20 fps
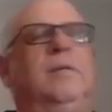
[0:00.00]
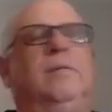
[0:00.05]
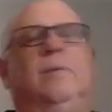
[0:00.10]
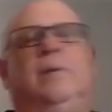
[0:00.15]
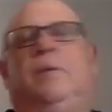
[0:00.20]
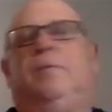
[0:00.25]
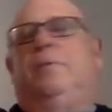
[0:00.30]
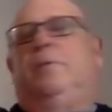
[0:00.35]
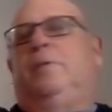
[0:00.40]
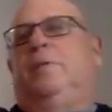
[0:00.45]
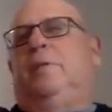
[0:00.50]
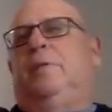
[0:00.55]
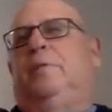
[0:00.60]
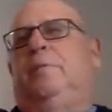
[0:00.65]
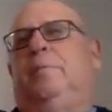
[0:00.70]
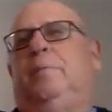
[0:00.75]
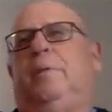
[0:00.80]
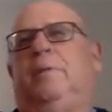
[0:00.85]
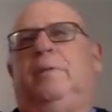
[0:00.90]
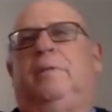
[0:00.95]
5 or 6
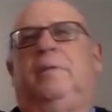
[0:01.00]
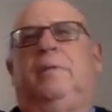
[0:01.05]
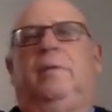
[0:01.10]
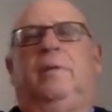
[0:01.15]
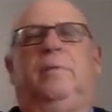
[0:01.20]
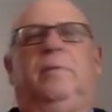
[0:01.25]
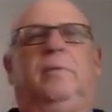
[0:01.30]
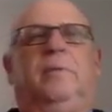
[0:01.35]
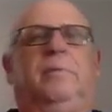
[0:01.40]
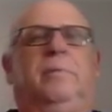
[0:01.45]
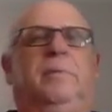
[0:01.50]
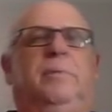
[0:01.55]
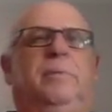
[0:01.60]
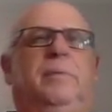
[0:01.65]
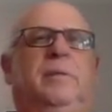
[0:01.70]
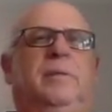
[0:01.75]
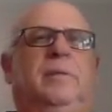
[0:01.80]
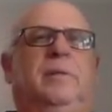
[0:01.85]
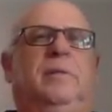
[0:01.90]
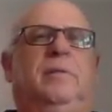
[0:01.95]
months. And then I went to be
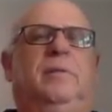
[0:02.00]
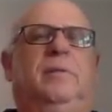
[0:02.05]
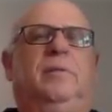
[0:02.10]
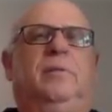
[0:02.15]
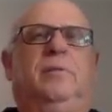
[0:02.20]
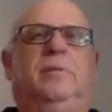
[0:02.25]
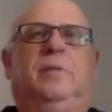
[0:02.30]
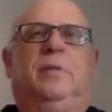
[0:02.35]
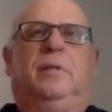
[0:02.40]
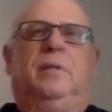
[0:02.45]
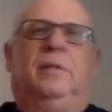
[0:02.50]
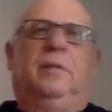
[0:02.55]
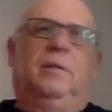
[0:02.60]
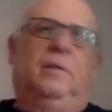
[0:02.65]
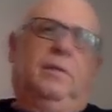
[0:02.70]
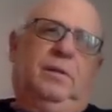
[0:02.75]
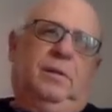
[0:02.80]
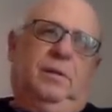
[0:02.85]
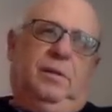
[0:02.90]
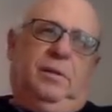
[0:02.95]
president of Houston.
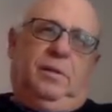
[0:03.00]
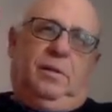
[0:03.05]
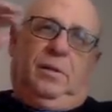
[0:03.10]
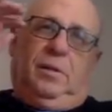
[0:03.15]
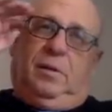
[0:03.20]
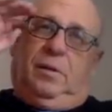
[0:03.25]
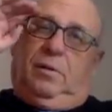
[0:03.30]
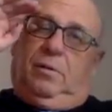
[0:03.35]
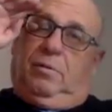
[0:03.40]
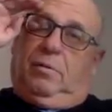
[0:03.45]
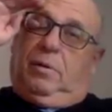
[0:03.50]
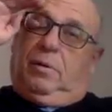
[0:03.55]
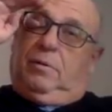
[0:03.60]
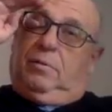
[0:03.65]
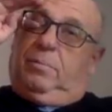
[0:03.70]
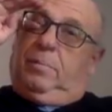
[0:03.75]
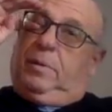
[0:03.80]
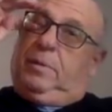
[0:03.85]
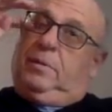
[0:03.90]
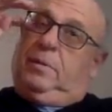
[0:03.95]
I was
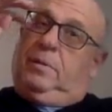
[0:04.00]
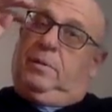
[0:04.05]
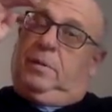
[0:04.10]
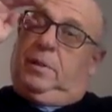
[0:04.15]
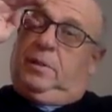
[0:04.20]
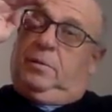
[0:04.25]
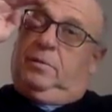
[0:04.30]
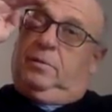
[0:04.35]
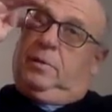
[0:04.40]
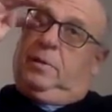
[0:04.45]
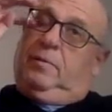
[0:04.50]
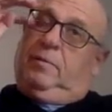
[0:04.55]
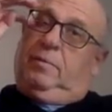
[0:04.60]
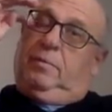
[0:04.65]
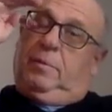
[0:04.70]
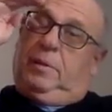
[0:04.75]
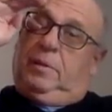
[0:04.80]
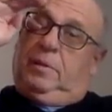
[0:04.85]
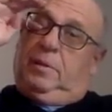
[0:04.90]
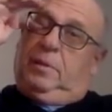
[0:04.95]
president 6 or 7
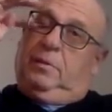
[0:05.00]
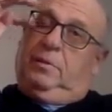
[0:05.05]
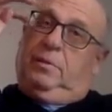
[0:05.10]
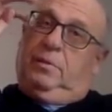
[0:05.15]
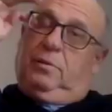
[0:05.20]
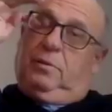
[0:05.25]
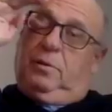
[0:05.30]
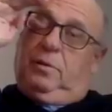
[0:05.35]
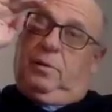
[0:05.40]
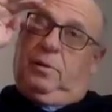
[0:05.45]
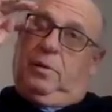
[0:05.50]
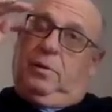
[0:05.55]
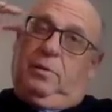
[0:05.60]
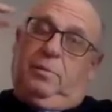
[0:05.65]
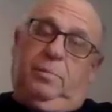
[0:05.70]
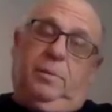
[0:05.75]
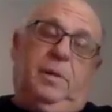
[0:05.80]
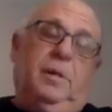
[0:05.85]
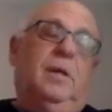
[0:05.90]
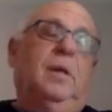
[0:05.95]
months into sannyas,
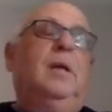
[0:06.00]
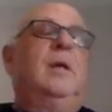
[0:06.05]
but